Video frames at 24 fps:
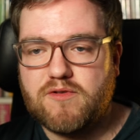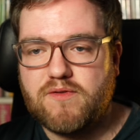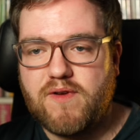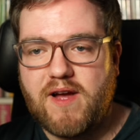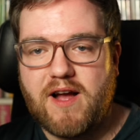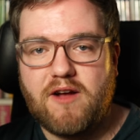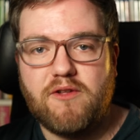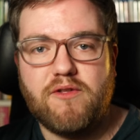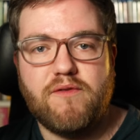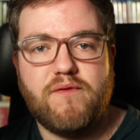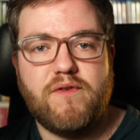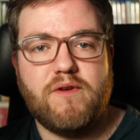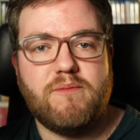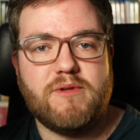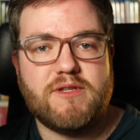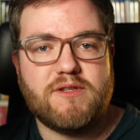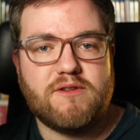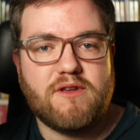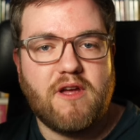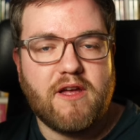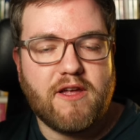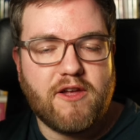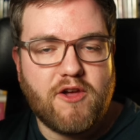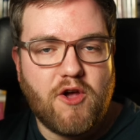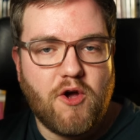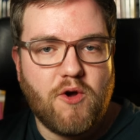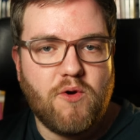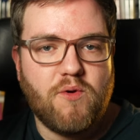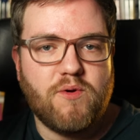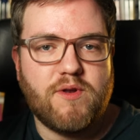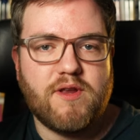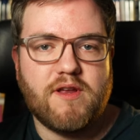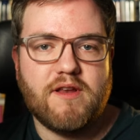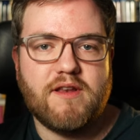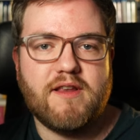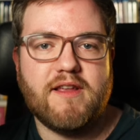of how the film is
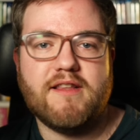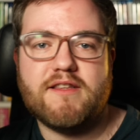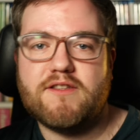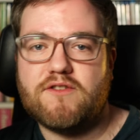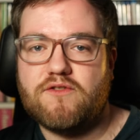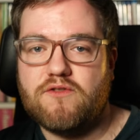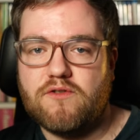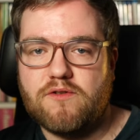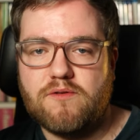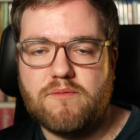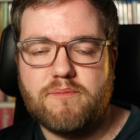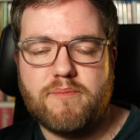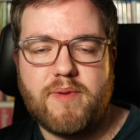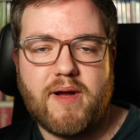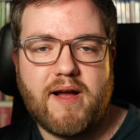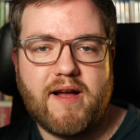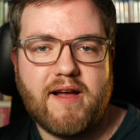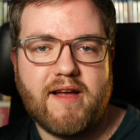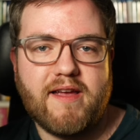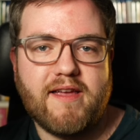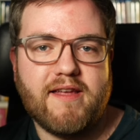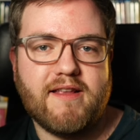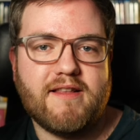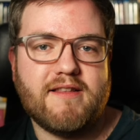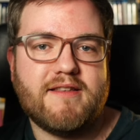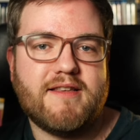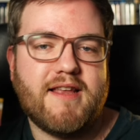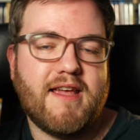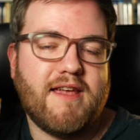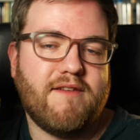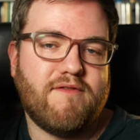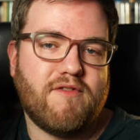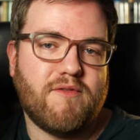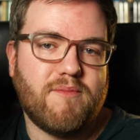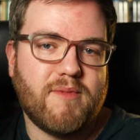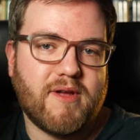encoded, it's done by
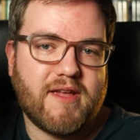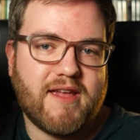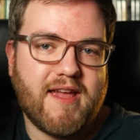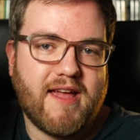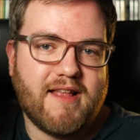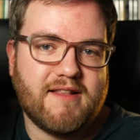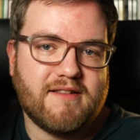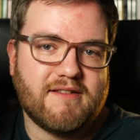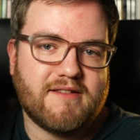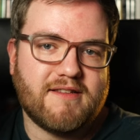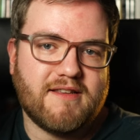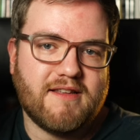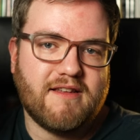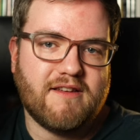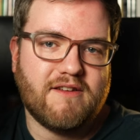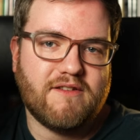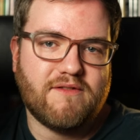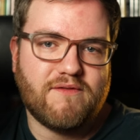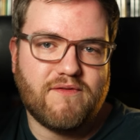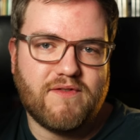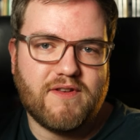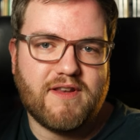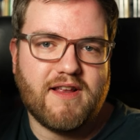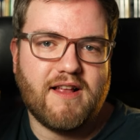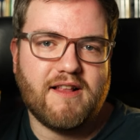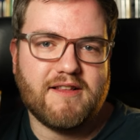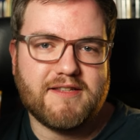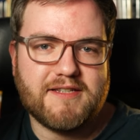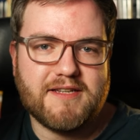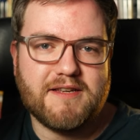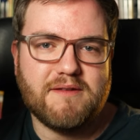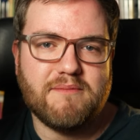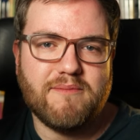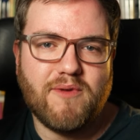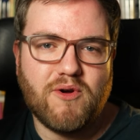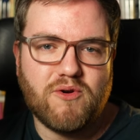David McKenzie at
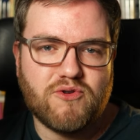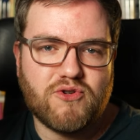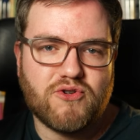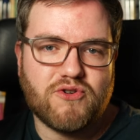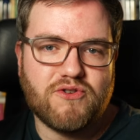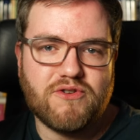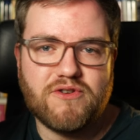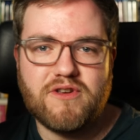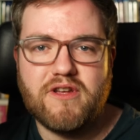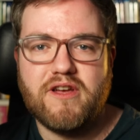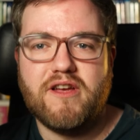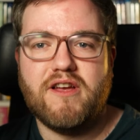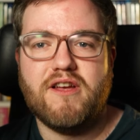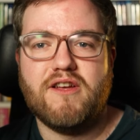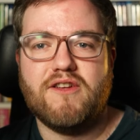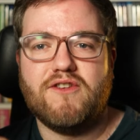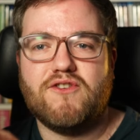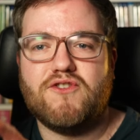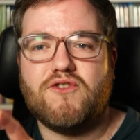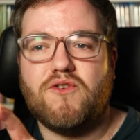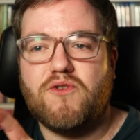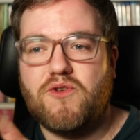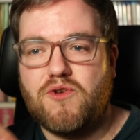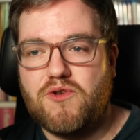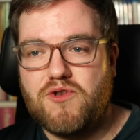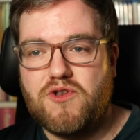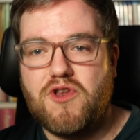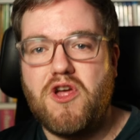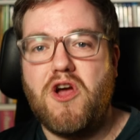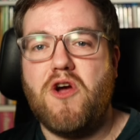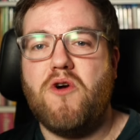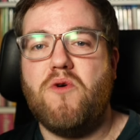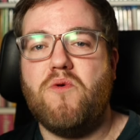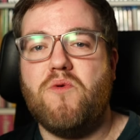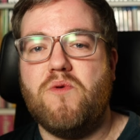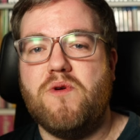Fidelity in Motion, so you
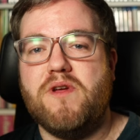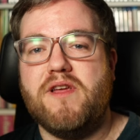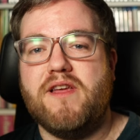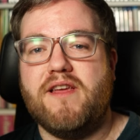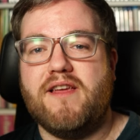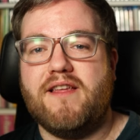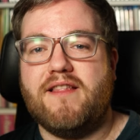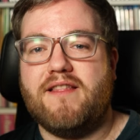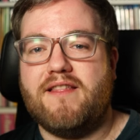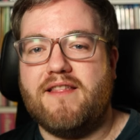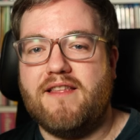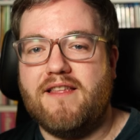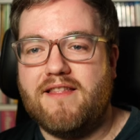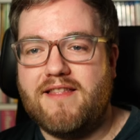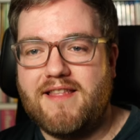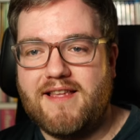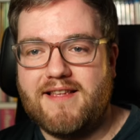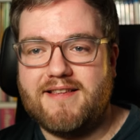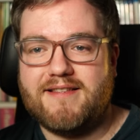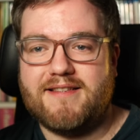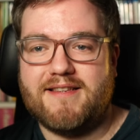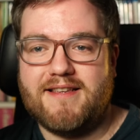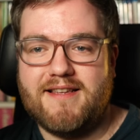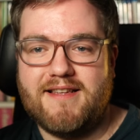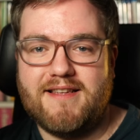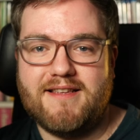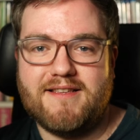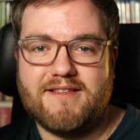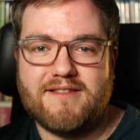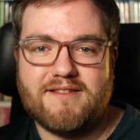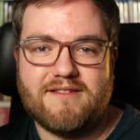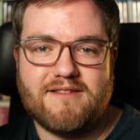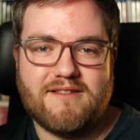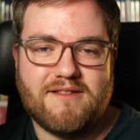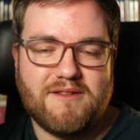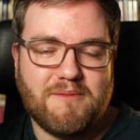know that this
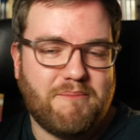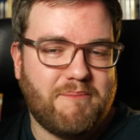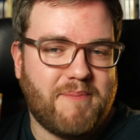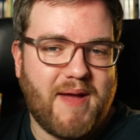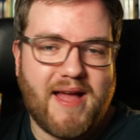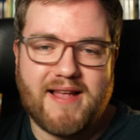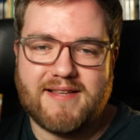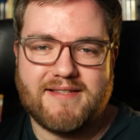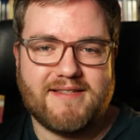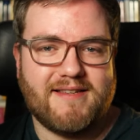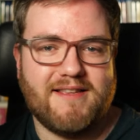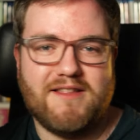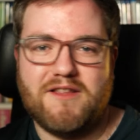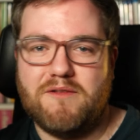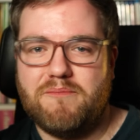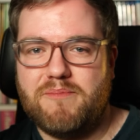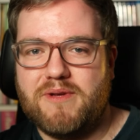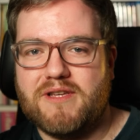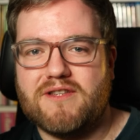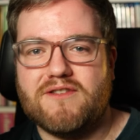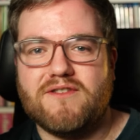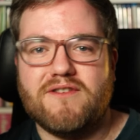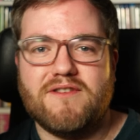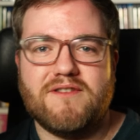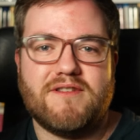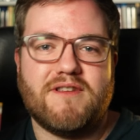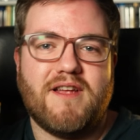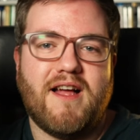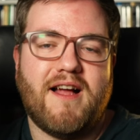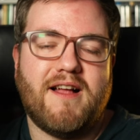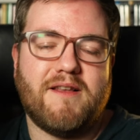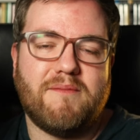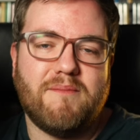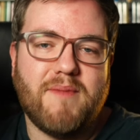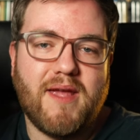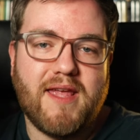is the best in the business
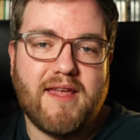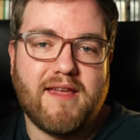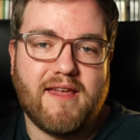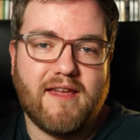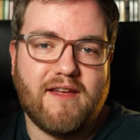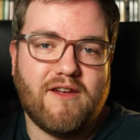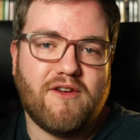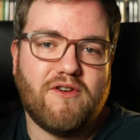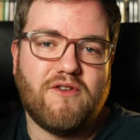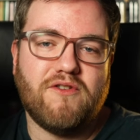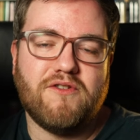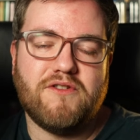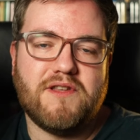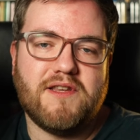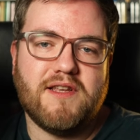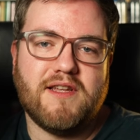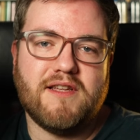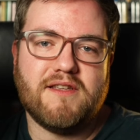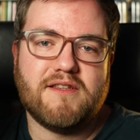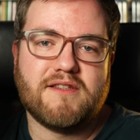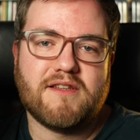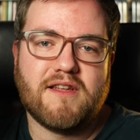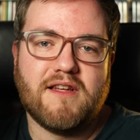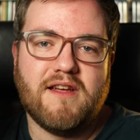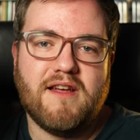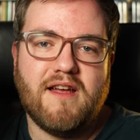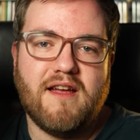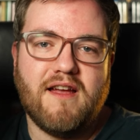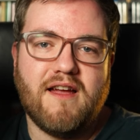at making a good disc.